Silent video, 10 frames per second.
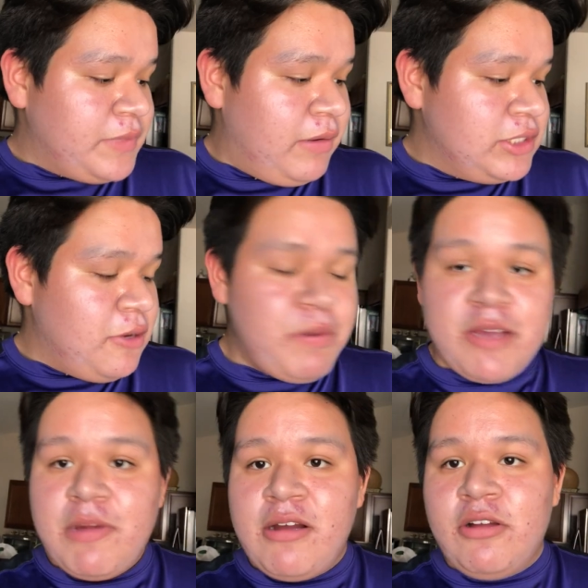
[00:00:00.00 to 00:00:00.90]
I went to go pick
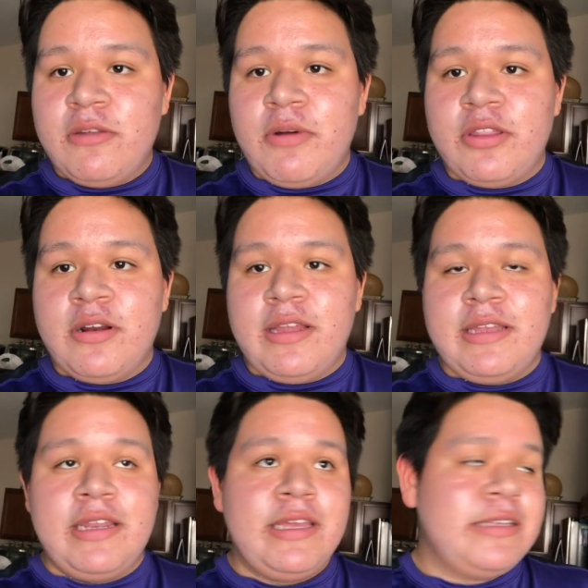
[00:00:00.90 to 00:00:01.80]
up my older brother, and
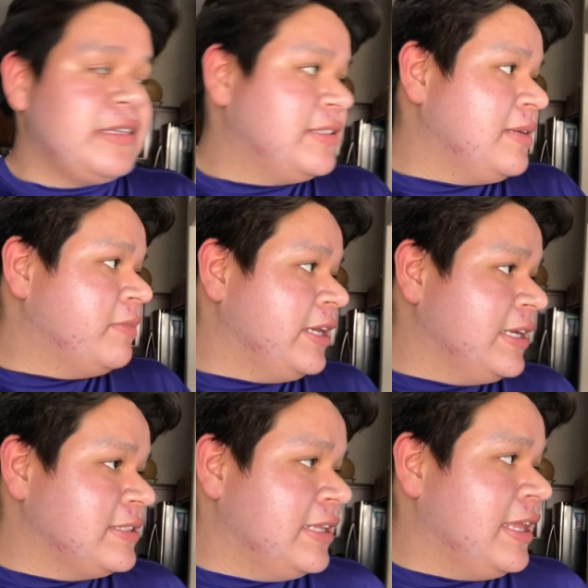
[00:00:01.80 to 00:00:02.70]
then he did some
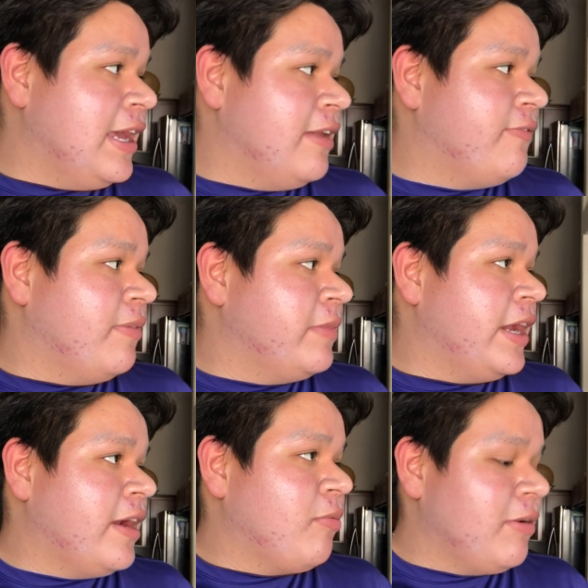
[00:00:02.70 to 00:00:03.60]
things, and then from
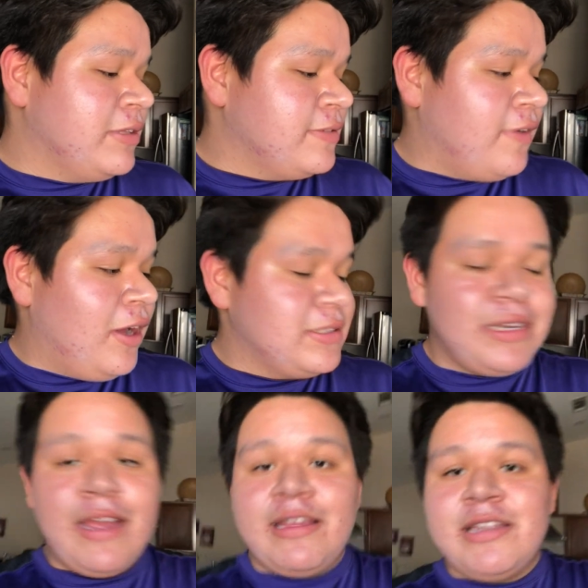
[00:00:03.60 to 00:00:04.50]
there we went to Vaughn's, and
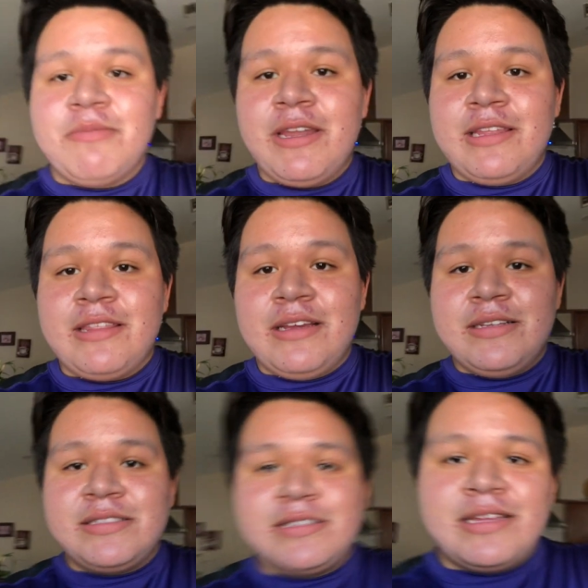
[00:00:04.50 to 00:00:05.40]
I ended up getting
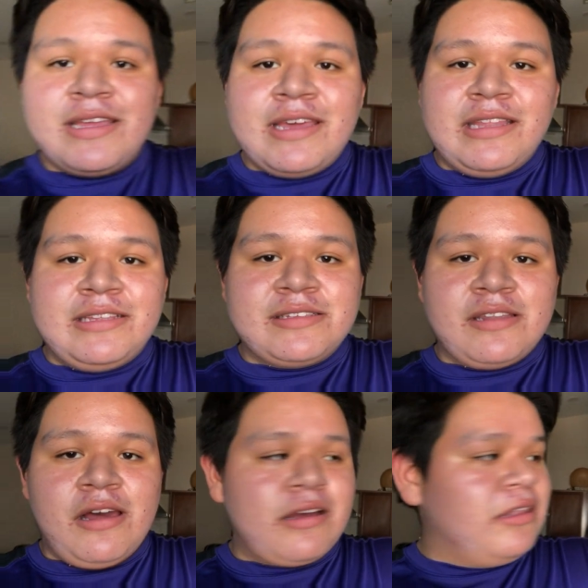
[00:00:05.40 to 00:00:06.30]
this
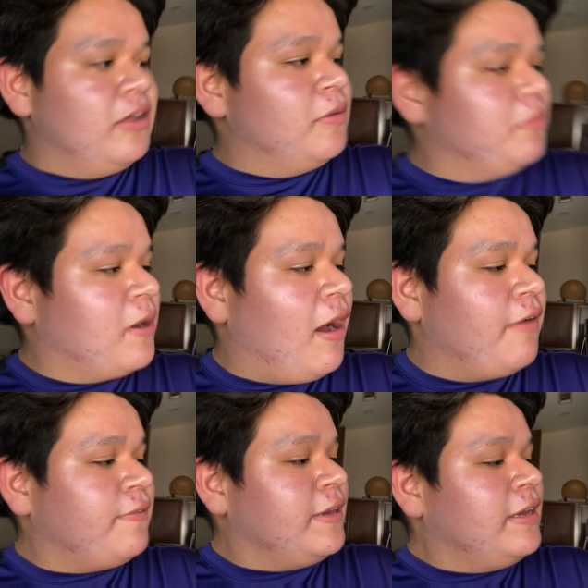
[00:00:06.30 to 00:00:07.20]
La Colombe
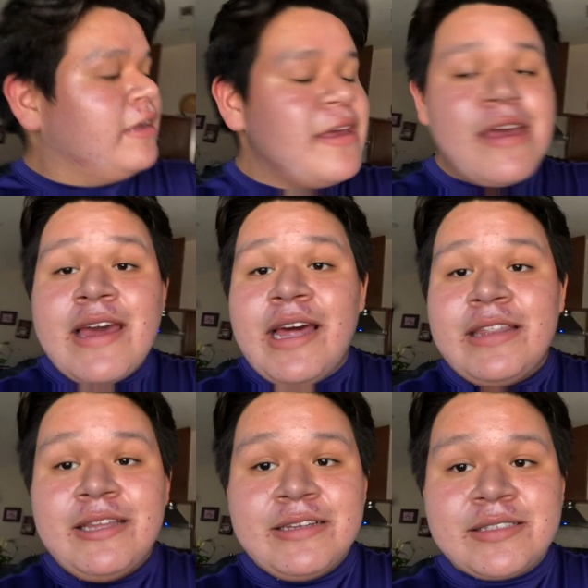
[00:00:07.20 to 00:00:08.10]
coffee.
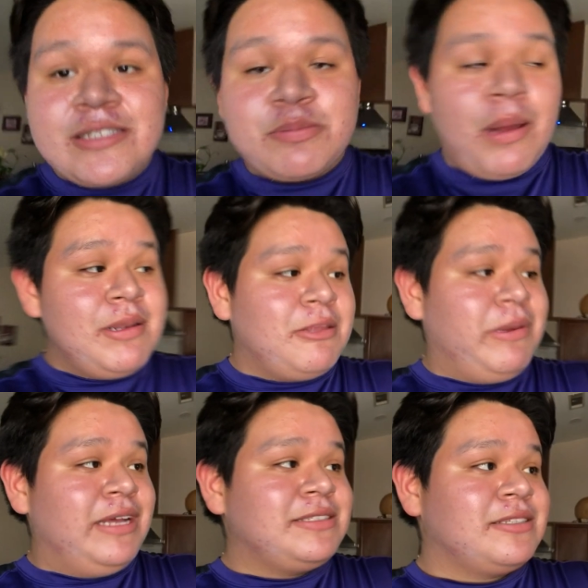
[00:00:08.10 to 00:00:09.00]
This is probably the
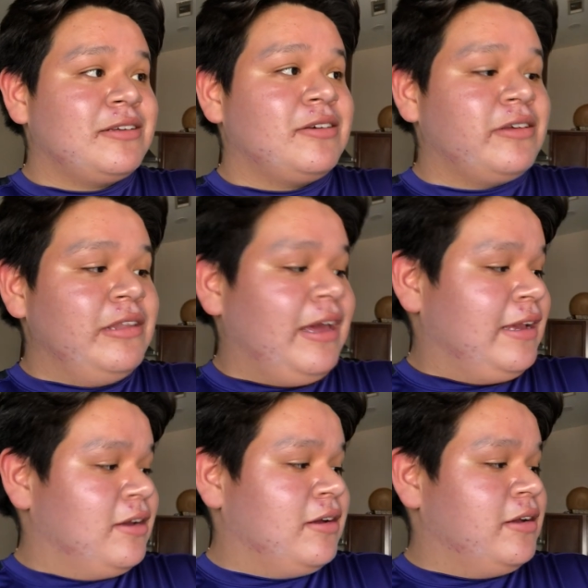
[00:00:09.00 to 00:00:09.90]
best
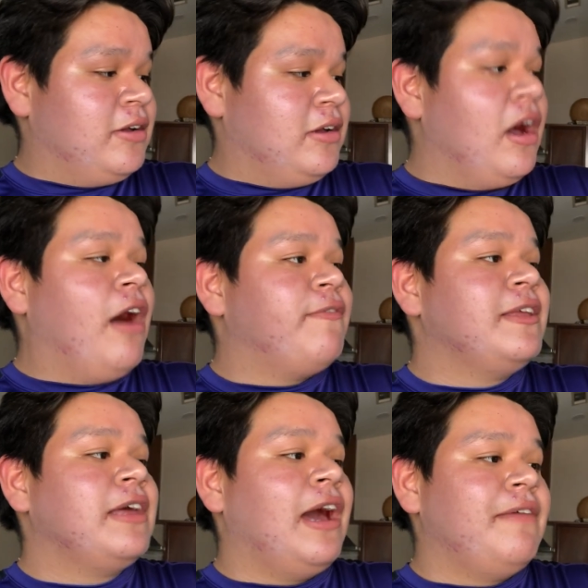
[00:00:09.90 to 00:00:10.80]
like coffee
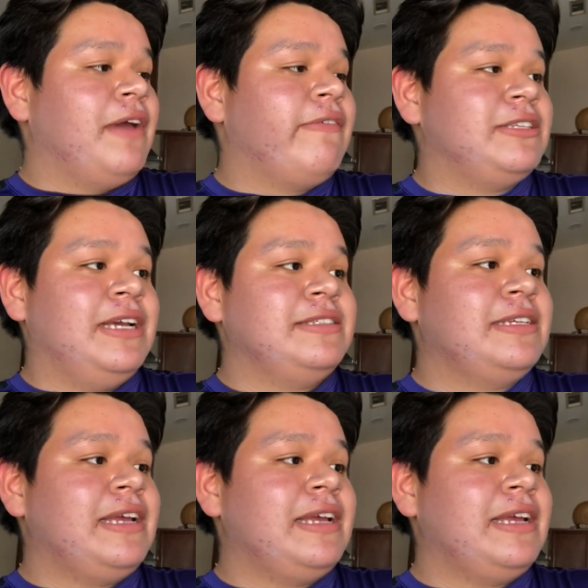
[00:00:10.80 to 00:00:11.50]
that I've ever tasted.